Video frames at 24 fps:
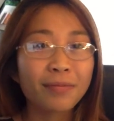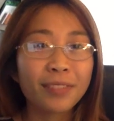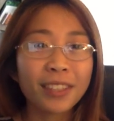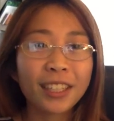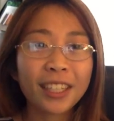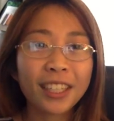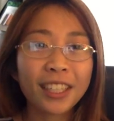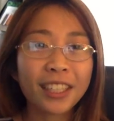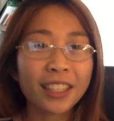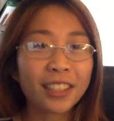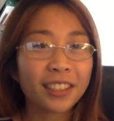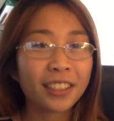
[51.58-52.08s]

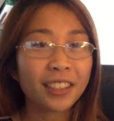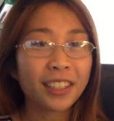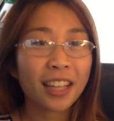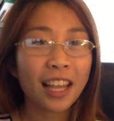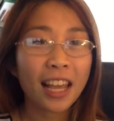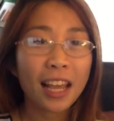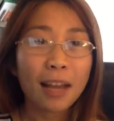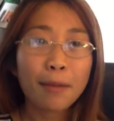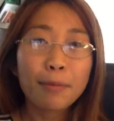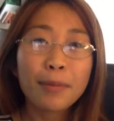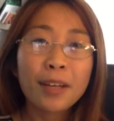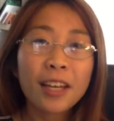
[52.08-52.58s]
There's
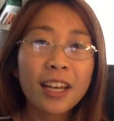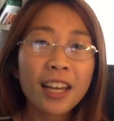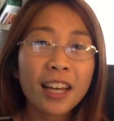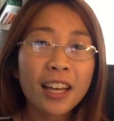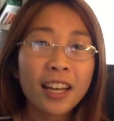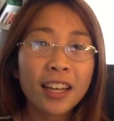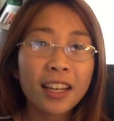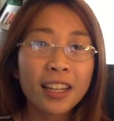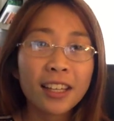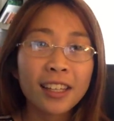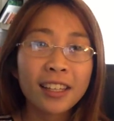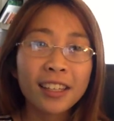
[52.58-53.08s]

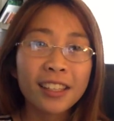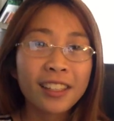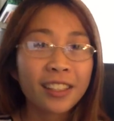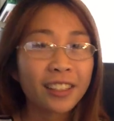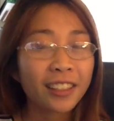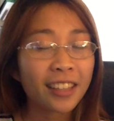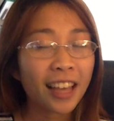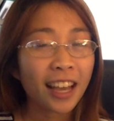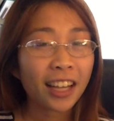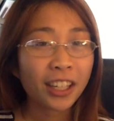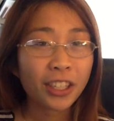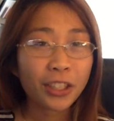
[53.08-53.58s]
gamma,
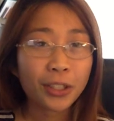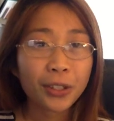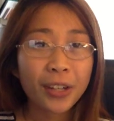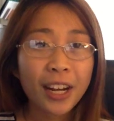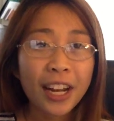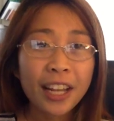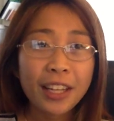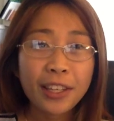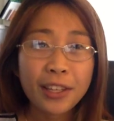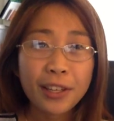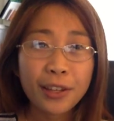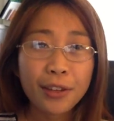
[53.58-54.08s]

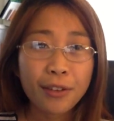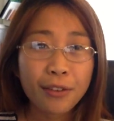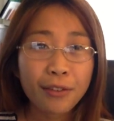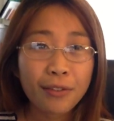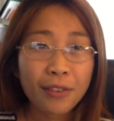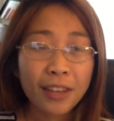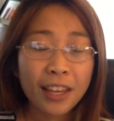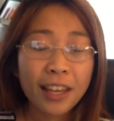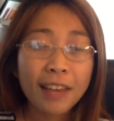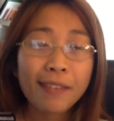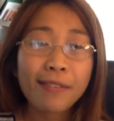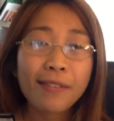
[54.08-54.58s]
X-ray,
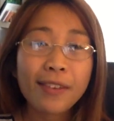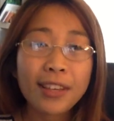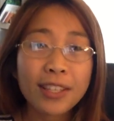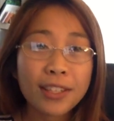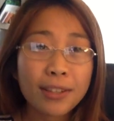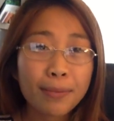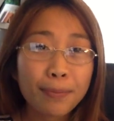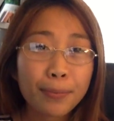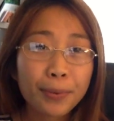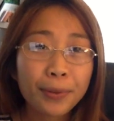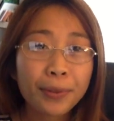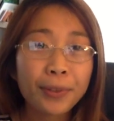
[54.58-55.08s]
UV,
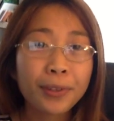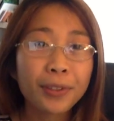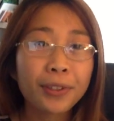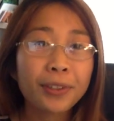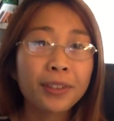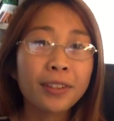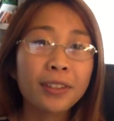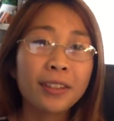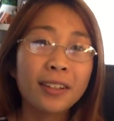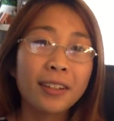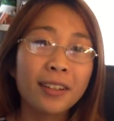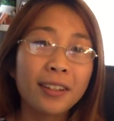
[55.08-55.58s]

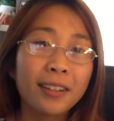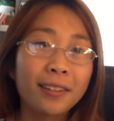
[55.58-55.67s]
visible,